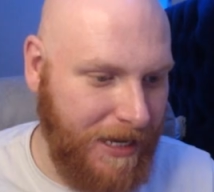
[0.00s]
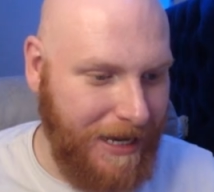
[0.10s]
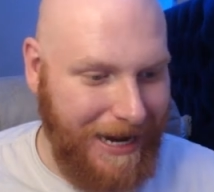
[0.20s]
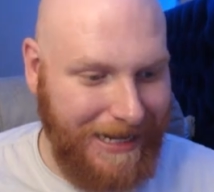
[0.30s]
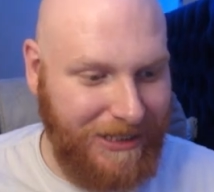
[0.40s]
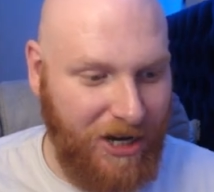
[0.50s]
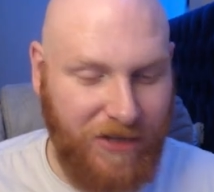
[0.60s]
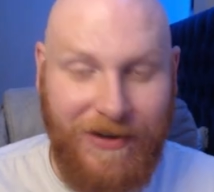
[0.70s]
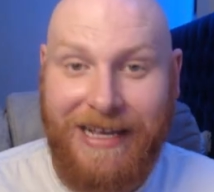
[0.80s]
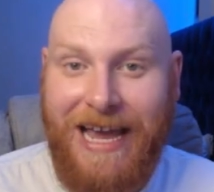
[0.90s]
And in
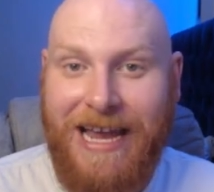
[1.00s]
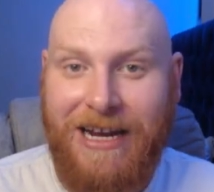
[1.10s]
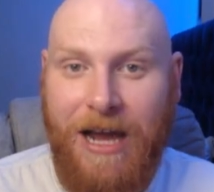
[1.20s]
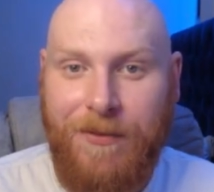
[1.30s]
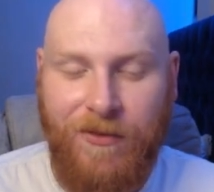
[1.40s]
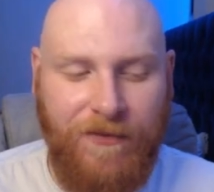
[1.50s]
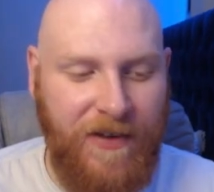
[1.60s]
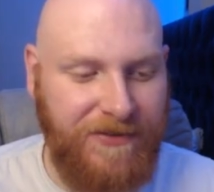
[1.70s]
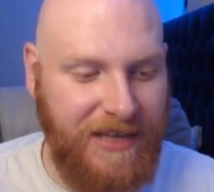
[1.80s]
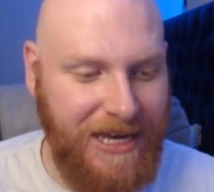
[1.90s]
terms of relegated clubs from the
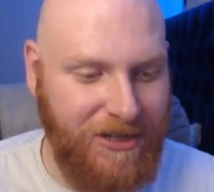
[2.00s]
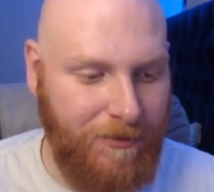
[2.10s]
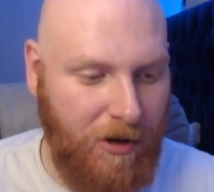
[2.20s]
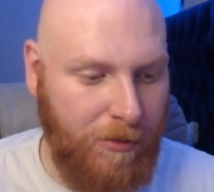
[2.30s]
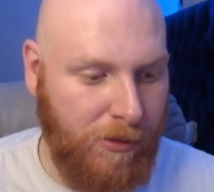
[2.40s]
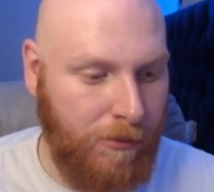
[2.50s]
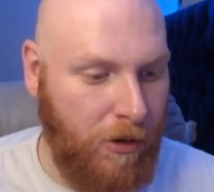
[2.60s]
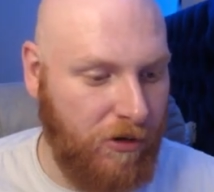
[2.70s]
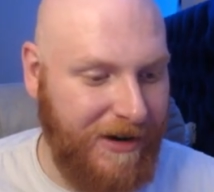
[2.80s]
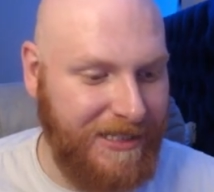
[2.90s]
fifth season, well,
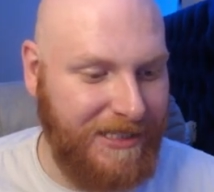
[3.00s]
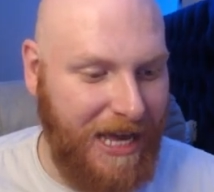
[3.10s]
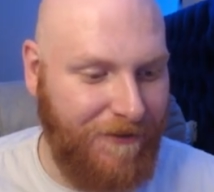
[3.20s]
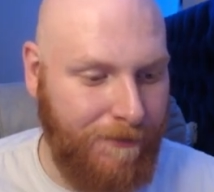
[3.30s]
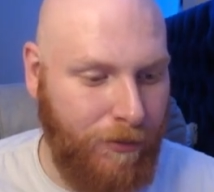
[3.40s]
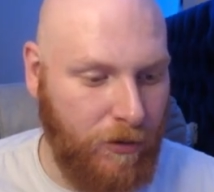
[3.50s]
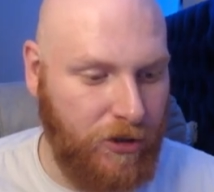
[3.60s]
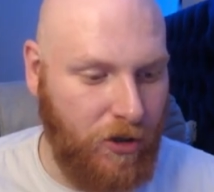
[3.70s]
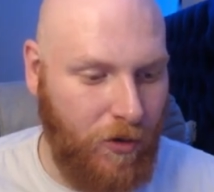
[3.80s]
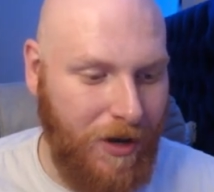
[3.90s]
Moreirense from
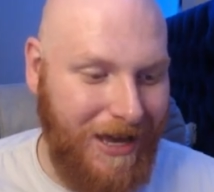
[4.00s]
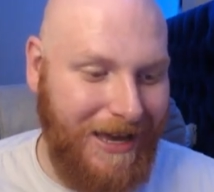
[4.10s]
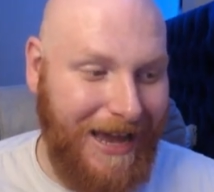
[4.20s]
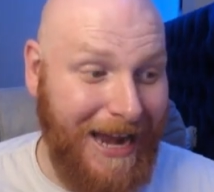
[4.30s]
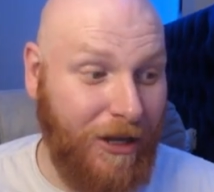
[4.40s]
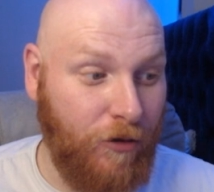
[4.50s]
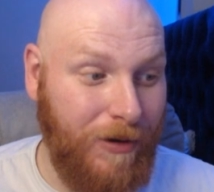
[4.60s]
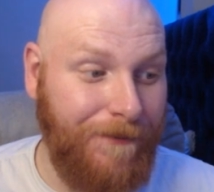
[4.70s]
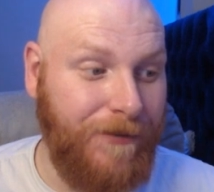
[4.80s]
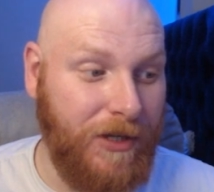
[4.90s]
Portugal and
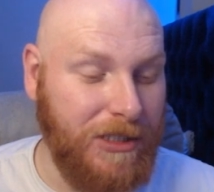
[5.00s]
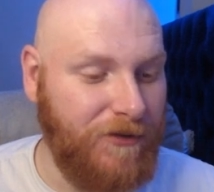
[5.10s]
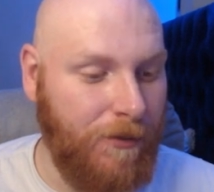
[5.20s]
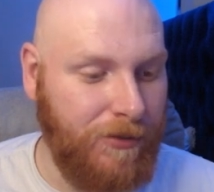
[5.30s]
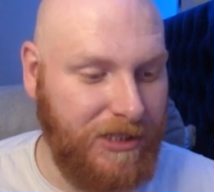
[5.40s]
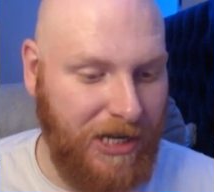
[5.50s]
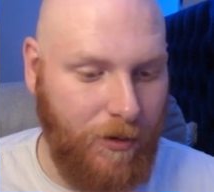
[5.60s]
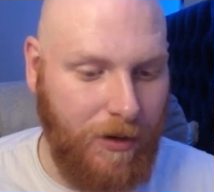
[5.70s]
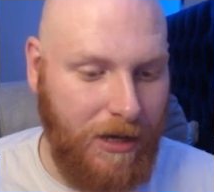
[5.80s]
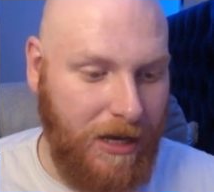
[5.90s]
Corinthians from
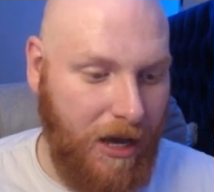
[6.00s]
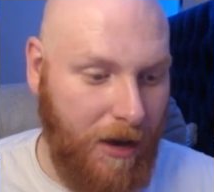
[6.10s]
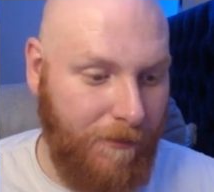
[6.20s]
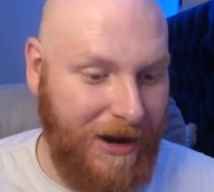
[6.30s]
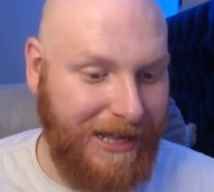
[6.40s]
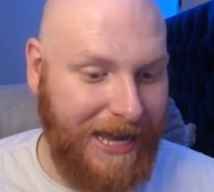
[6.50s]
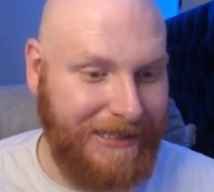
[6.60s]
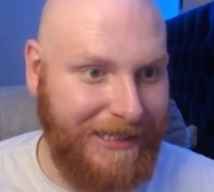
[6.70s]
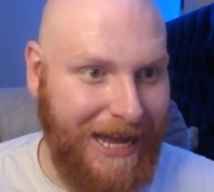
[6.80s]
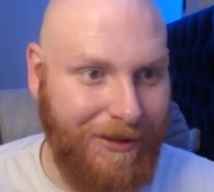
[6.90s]
Brazil
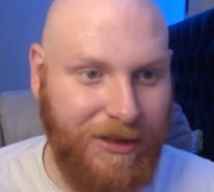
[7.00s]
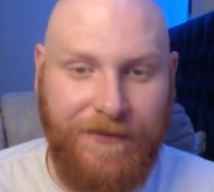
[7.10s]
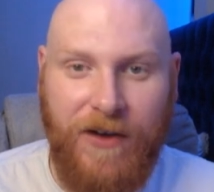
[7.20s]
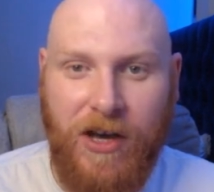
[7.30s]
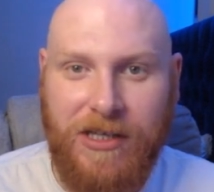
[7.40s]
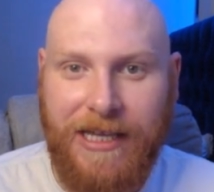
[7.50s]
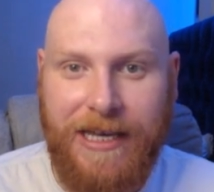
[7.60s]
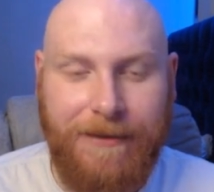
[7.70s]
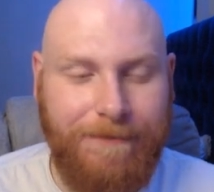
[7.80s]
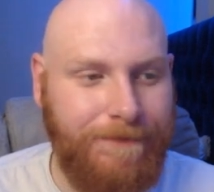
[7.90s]
relegated down to the first
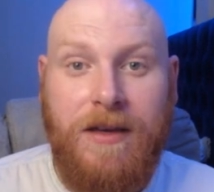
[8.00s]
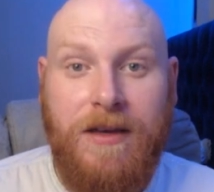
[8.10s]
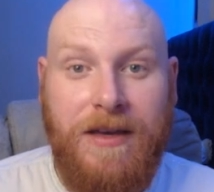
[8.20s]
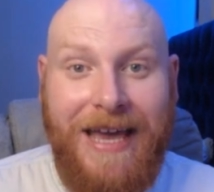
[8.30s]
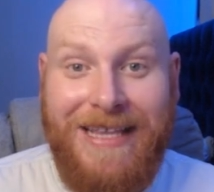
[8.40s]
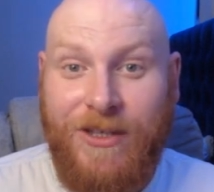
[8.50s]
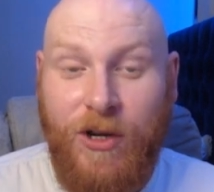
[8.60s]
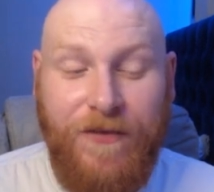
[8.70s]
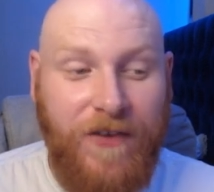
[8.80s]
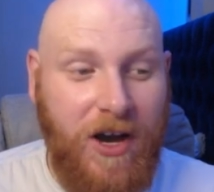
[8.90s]
league.
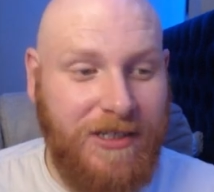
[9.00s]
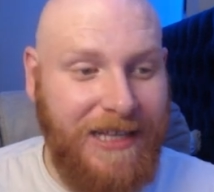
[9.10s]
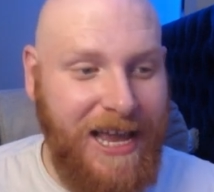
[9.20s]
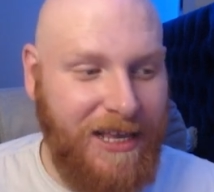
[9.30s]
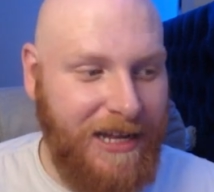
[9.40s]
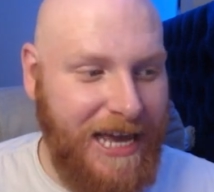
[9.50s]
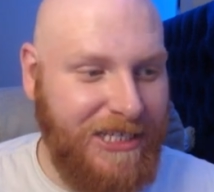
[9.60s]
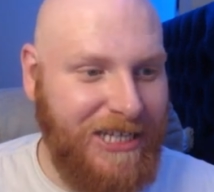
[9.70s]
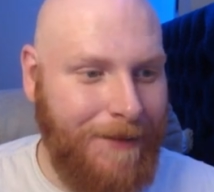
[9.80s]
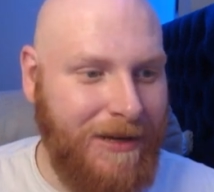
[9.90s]
Into the first league, and the
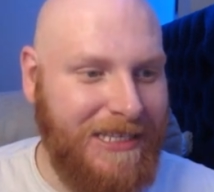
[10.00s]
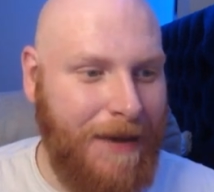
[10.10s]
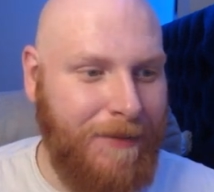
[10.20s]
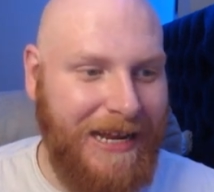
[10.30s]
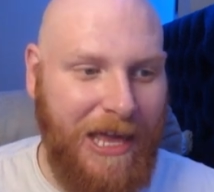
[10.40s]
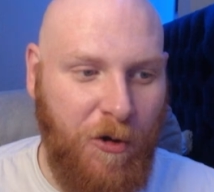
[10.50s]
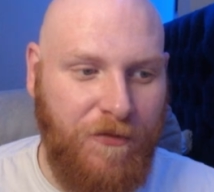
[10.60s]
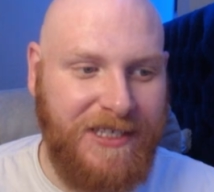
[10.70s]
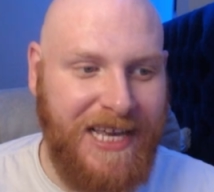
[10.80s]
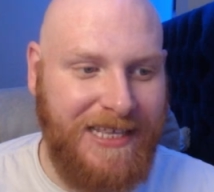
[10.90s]
latest champions have been Gil
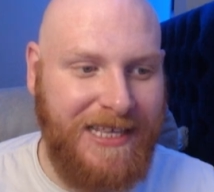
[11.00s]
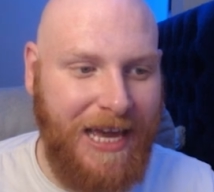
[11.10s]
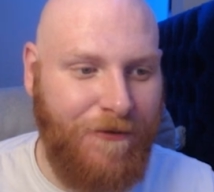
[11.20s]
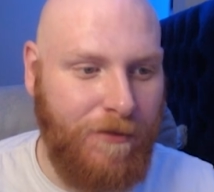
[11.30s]
Vicente from